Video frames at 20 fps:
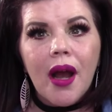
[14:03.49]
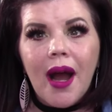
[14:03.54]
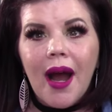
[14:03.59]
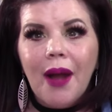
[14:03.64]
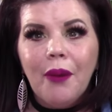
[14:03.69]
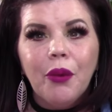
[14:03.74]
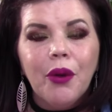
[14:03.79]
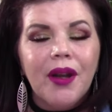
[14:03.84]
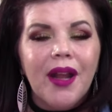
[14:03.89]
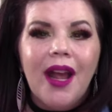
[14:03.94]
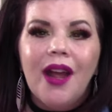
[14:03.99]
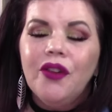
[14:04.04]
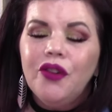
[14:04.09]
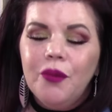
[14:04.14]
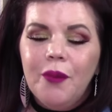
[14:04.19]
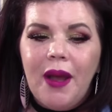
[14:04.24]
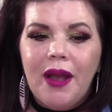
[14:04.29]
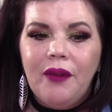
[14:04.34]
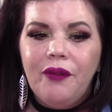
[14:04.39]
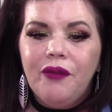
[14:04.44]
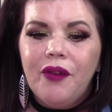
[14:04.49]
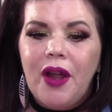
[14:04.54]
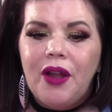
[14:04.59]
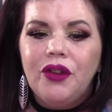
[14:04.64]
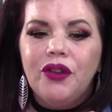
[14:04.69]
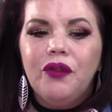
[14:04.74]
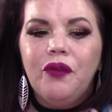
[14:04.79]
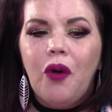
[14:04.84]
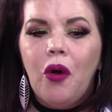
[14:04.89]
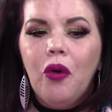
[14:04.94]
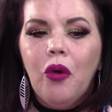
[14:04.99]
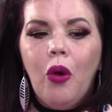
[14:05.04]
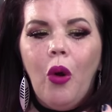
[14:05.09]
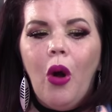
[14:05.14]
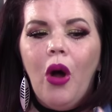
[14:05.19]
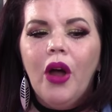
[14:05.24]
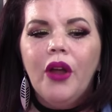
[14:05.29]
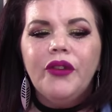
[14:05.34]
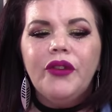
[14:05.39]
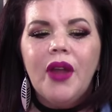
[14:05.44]
I wouldn't answer my friends' phone
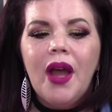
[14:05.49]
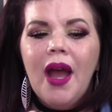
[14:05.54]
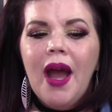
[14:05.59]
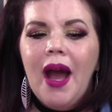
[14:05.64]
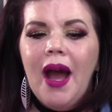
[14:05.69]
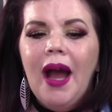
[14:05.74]
calls.